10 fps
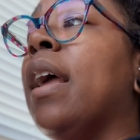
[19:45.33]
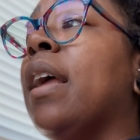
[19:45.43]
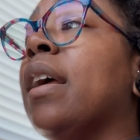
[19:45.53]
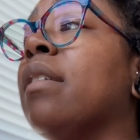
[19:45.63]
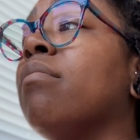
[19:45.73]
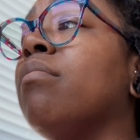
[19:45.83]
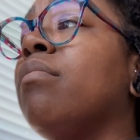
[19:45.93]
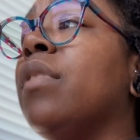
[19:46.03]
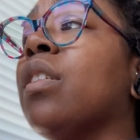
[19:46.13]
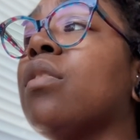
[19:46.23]
And
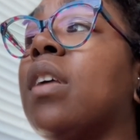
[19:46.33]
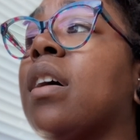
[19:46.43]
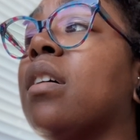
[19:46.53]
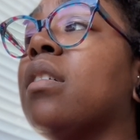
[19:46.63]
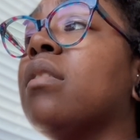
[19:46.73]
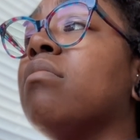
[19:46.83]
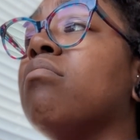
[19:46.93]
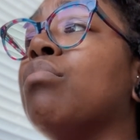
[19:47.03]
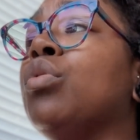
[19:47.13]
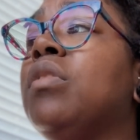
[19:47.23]
there's like a
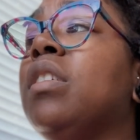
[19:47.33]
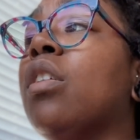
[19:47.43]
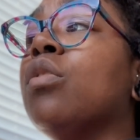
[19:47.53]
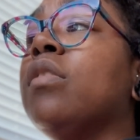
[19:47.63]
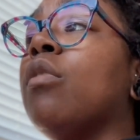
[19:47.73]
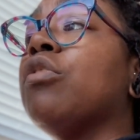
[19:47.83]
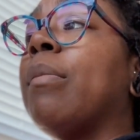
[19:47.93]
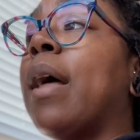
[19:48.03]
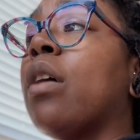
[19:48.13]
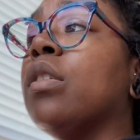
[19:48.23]
boutique hotel, which
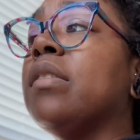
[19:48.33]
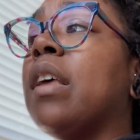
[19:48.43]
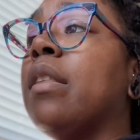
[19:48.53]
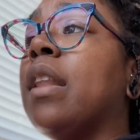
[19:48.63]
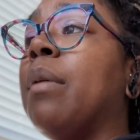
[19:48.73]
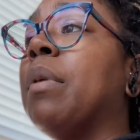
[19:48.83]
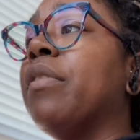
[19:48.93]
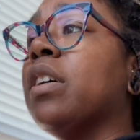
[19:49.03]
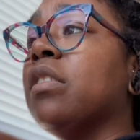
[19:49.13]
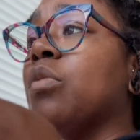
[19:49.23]
I'm not going to say the name
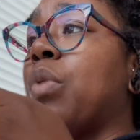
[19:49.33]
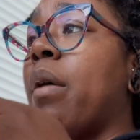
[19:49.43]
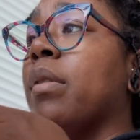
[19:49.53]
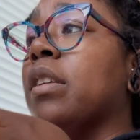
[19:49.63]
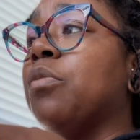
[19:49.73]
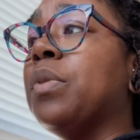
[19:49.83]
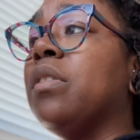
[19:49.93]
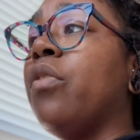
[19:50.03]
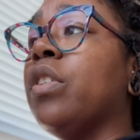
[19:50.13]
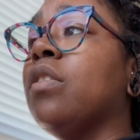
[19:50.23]
of it because it's probably
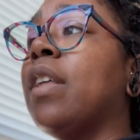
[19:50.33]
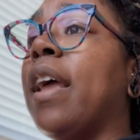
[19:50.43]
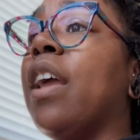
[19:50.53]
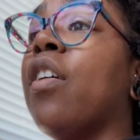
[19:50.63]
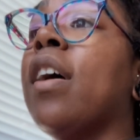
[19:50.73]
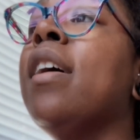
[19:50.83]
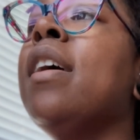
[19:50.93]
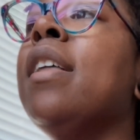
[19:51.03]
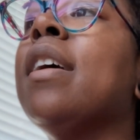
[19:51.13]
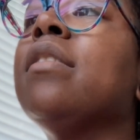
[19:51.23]
specific to that area.
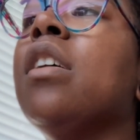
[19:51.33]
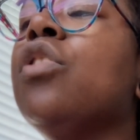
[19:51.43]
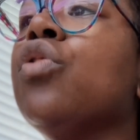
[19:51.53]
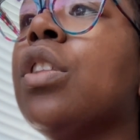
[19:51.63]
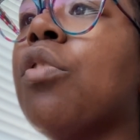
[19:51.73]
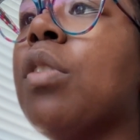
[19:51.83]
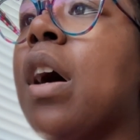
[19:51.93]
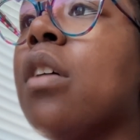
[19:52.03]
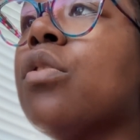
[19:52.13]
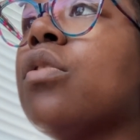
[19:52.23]
That's $103.